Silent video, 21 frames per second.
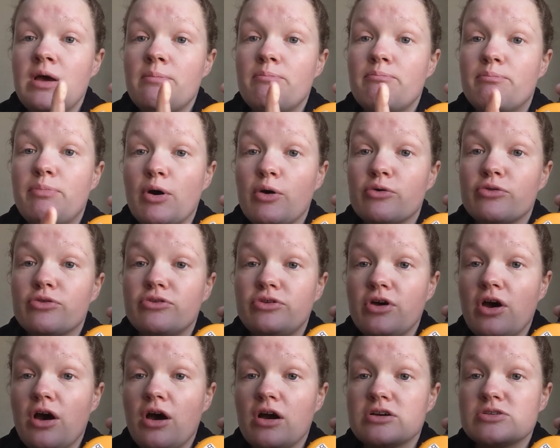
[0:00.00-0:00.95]
both
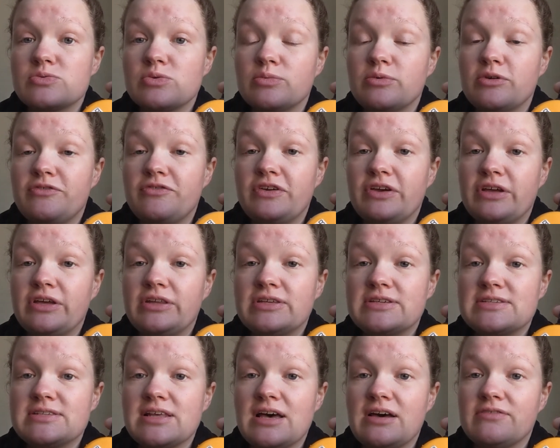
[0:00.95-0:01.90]
dogs will be feeling
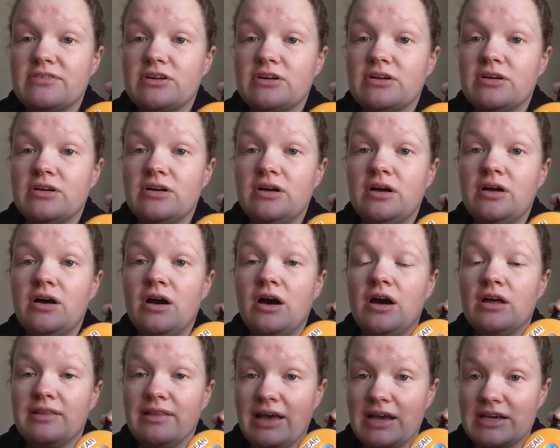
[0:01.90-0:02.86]
this level
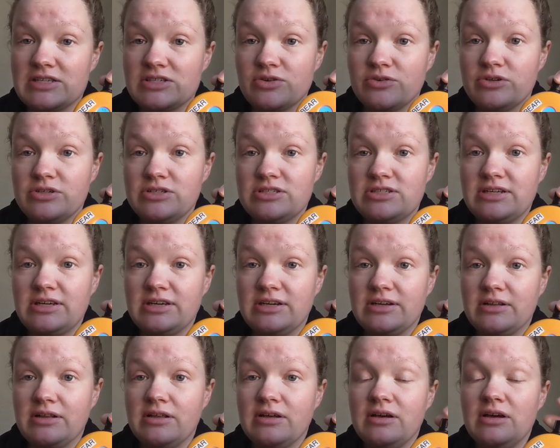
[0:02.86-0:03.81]
unless or
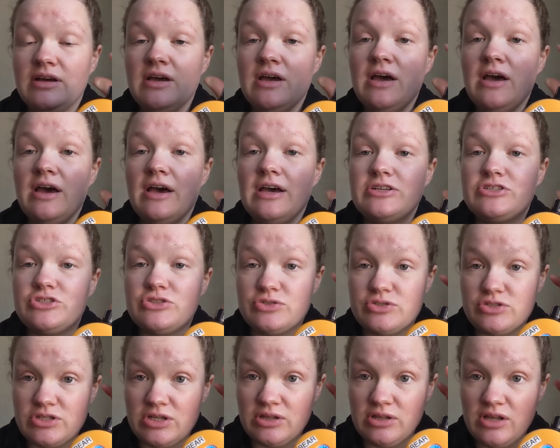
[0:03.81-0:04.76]
until I
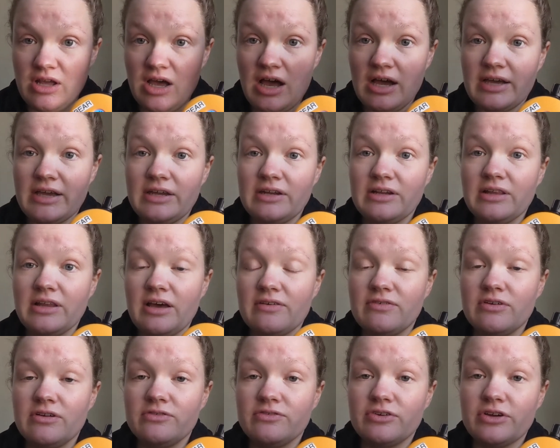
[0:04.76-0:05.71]
choose to lock in a
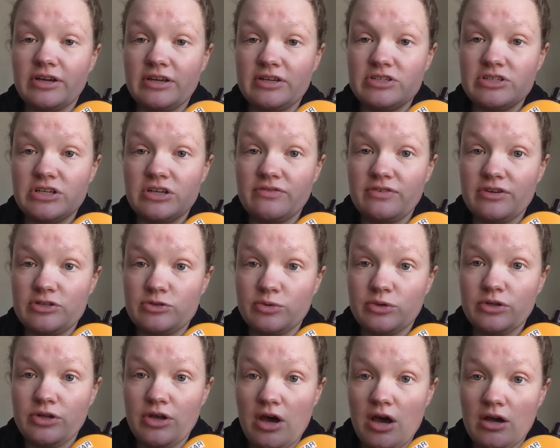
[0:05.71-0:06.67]
level for each
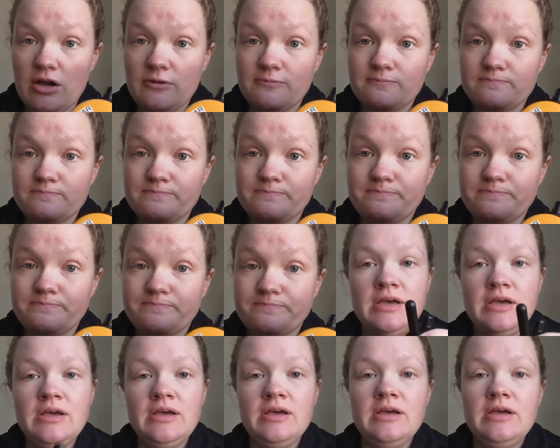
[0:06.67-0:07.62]
individual dog.
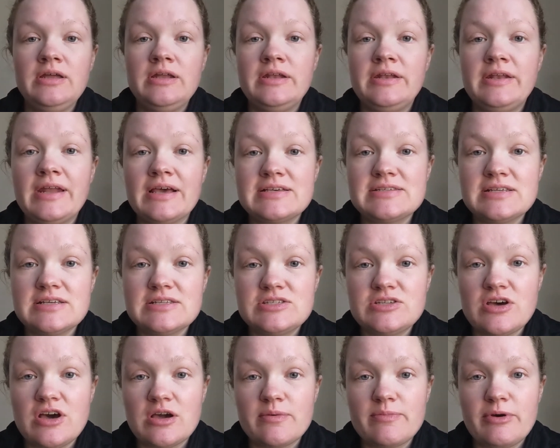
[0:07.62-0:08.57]
Next, let's
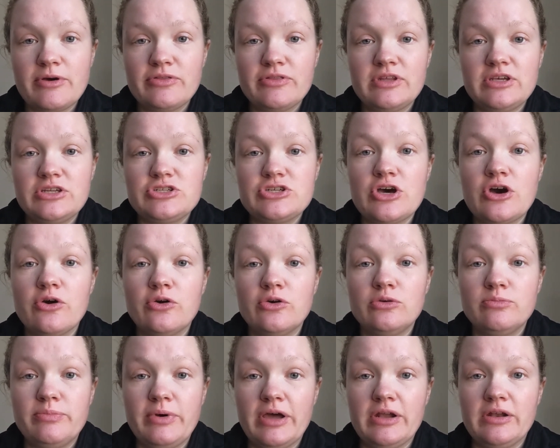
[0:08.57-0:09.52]
talk about the
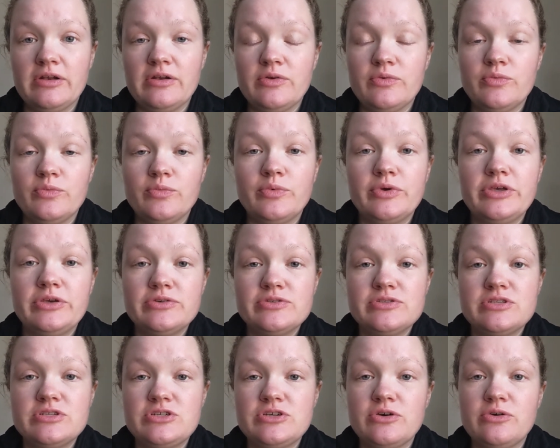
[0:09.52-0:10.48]
tone button. We use
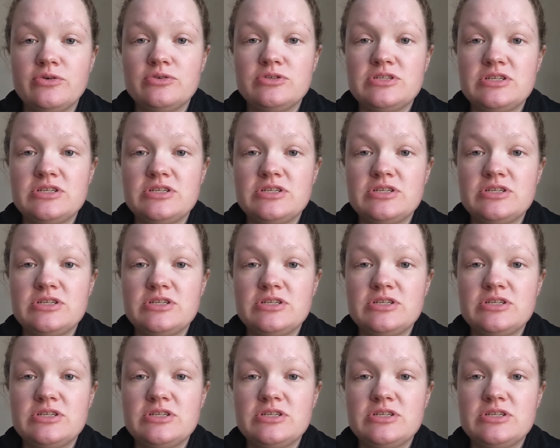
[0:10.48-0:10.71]
the tone